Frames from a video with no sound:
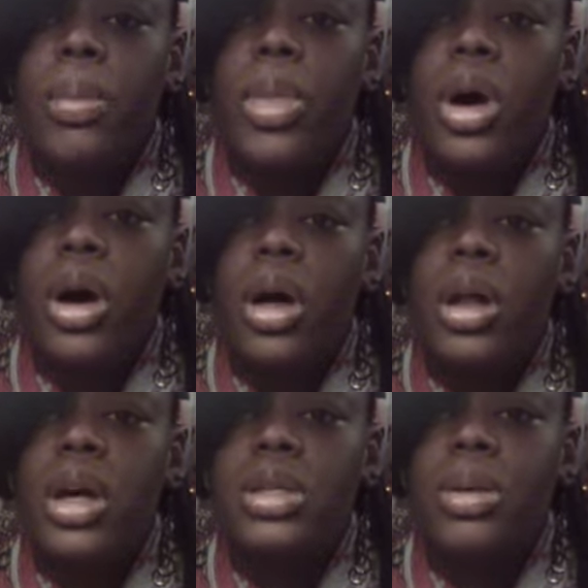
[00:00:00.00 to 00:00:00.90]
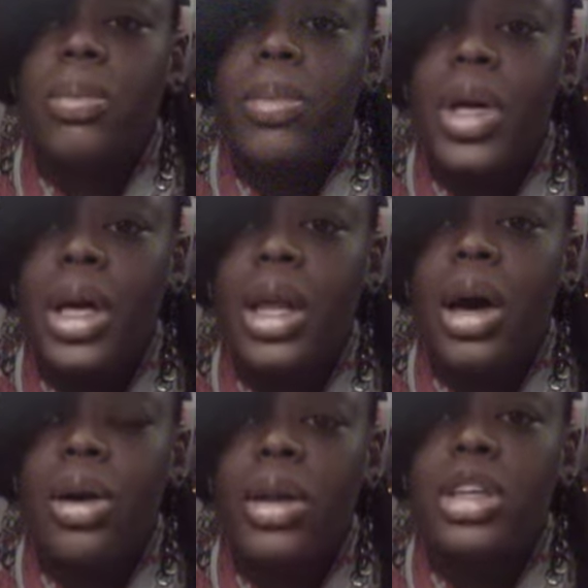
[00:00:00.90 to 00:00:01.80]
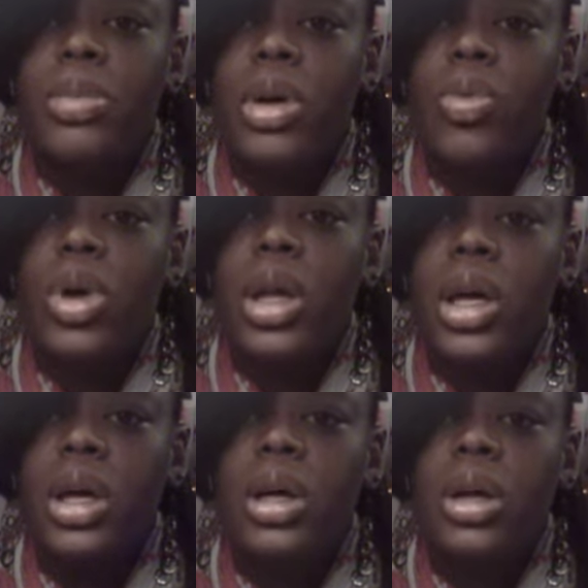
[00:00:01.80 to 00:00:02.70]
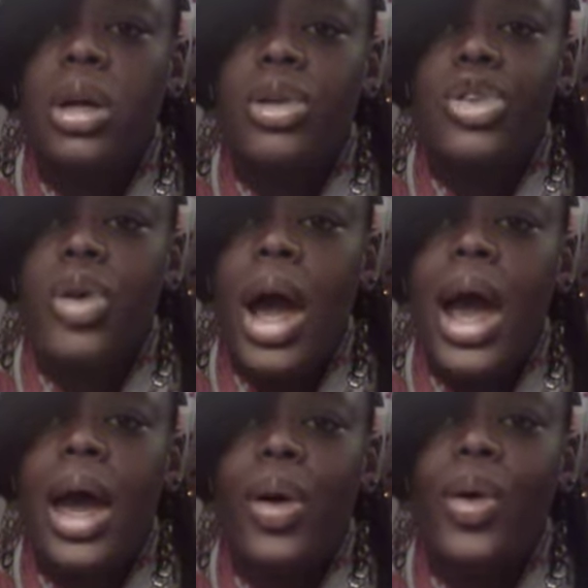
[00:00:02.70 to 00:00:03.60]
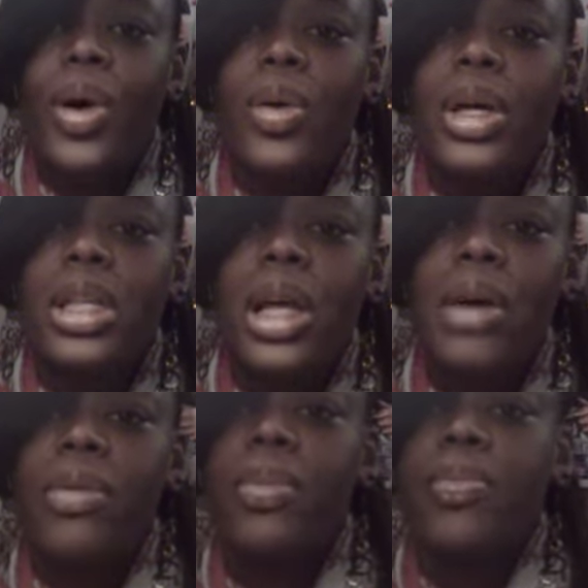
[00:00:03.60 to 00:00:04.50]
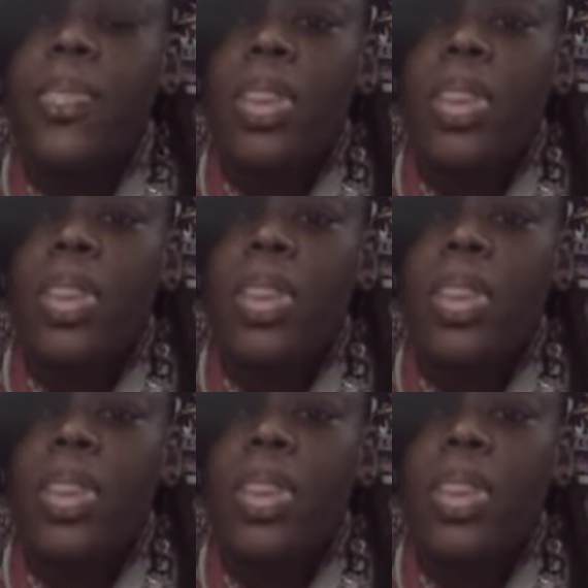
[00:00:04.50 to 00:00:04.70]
But there's some men out here that's been really tried on a whole nother level.